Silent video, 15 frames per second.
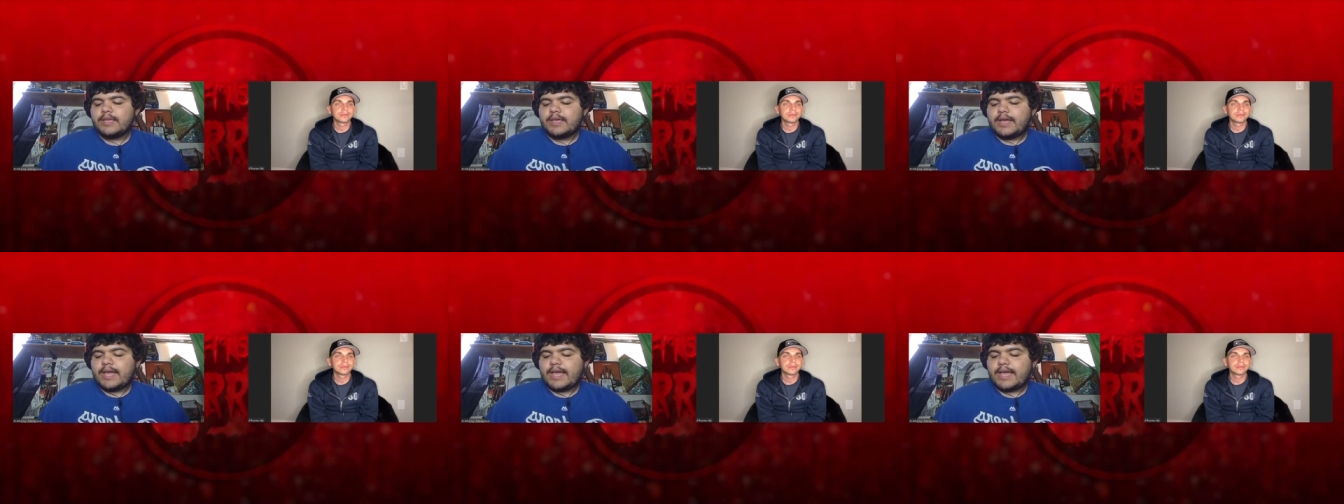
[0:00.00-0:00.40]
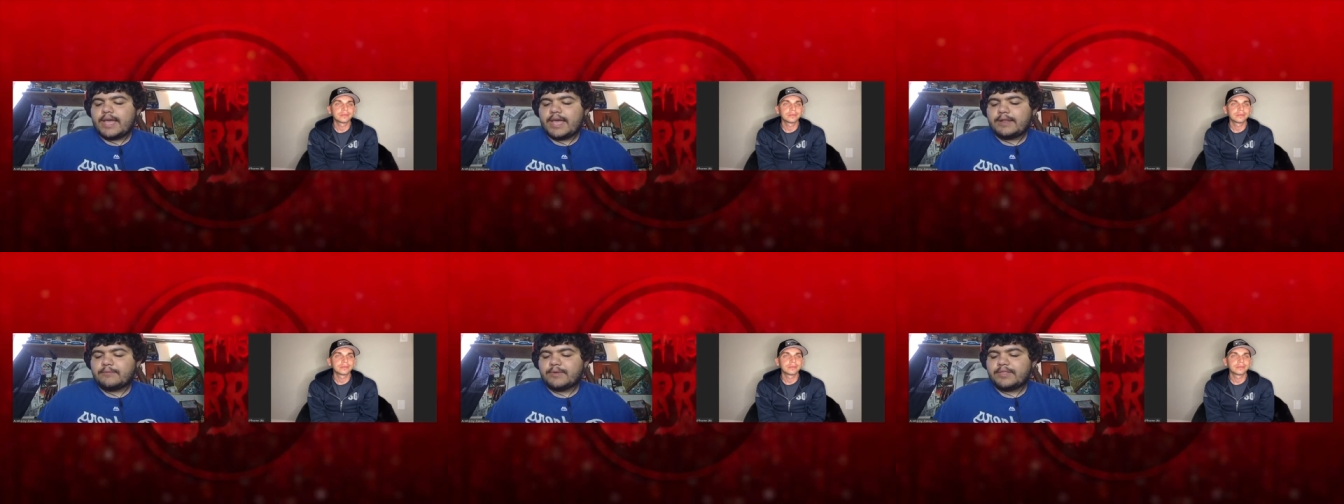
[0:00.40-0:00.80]
and,
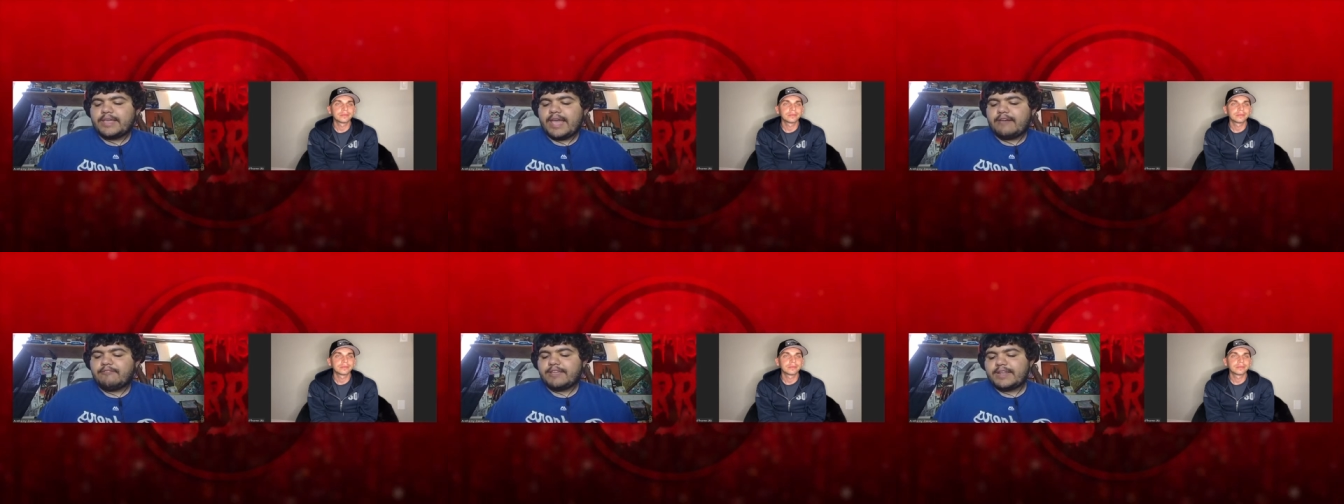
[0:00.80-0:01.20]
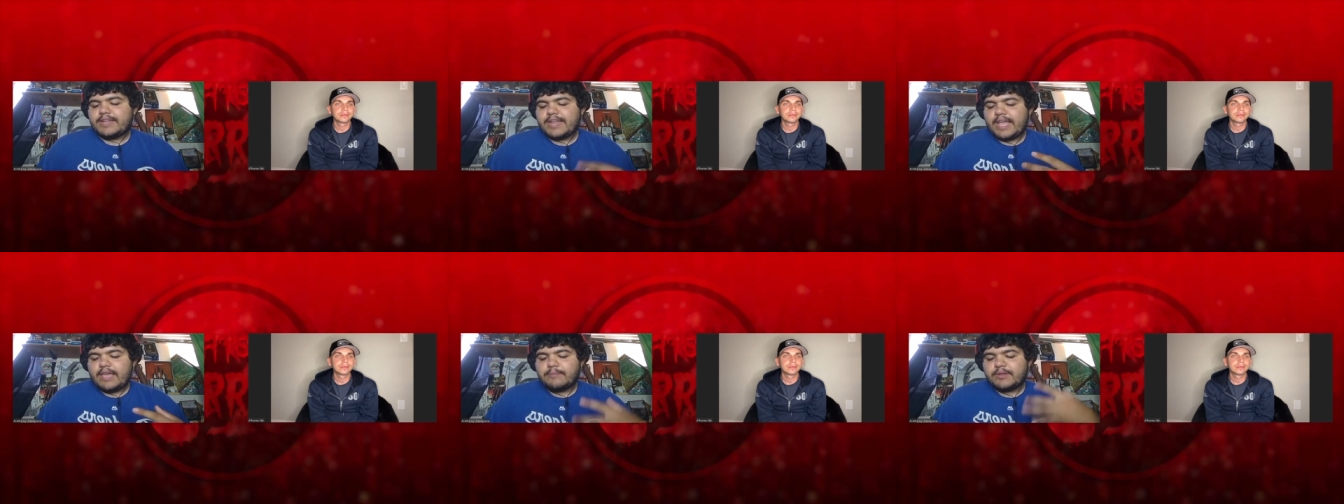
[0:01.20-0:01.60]
and, really have like a
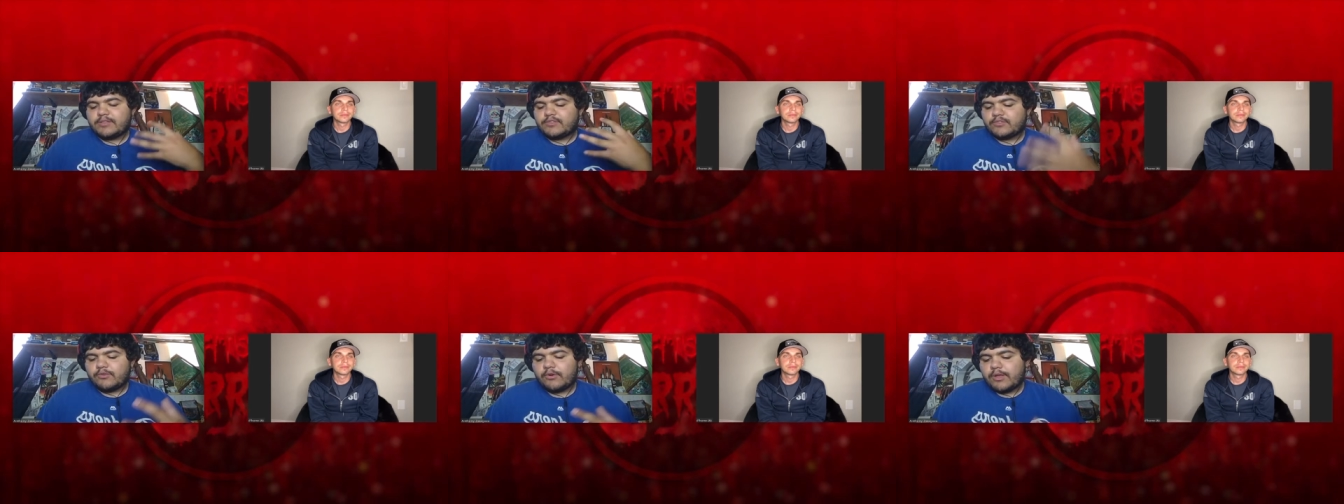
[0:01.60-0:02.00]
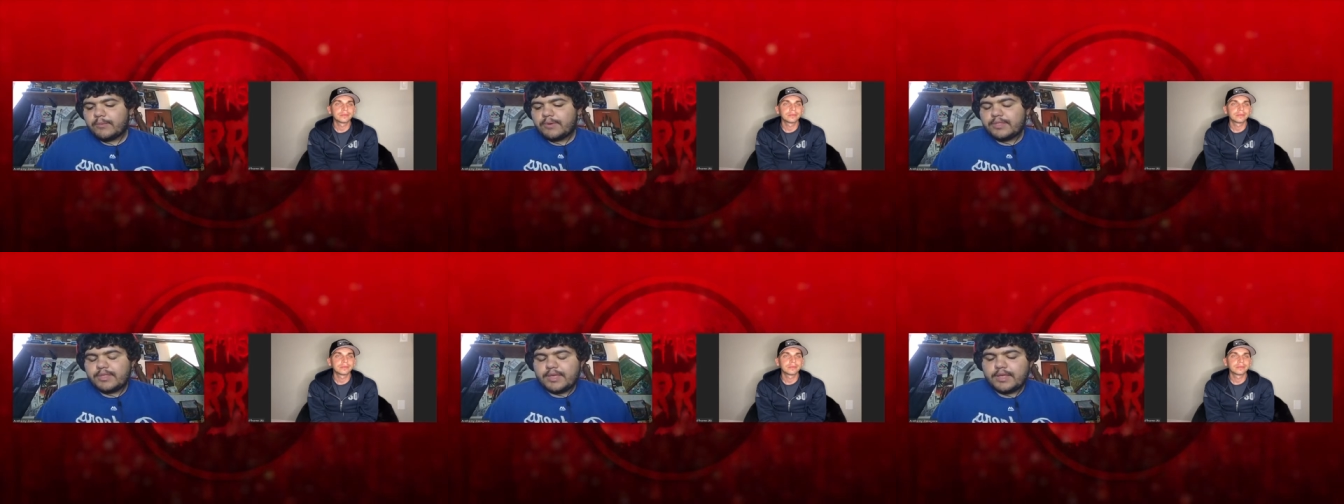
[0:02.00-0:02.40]
name and a story
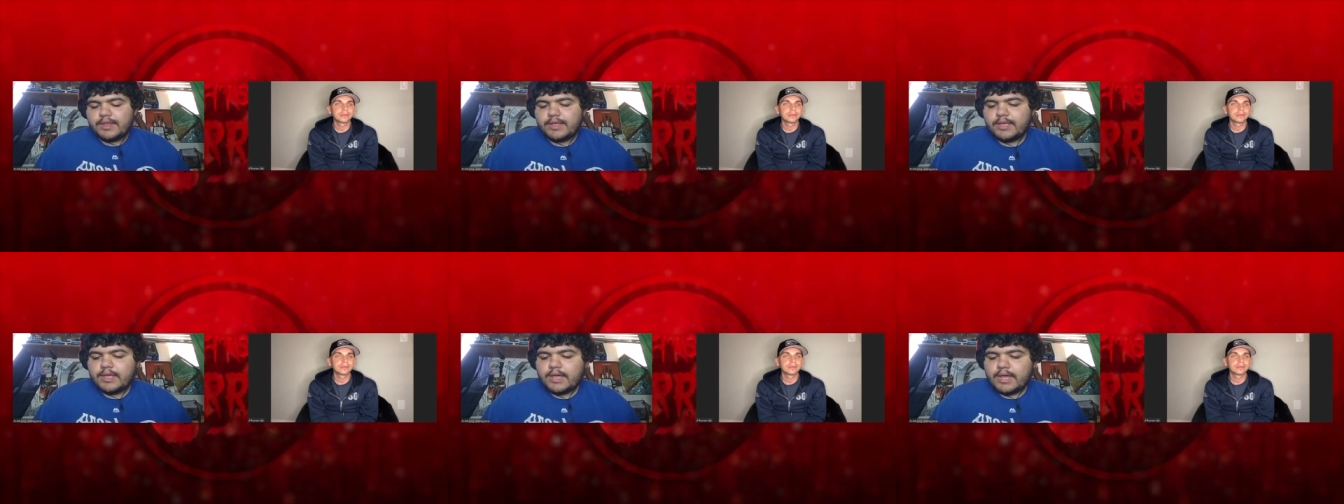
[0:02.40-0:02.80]
with it.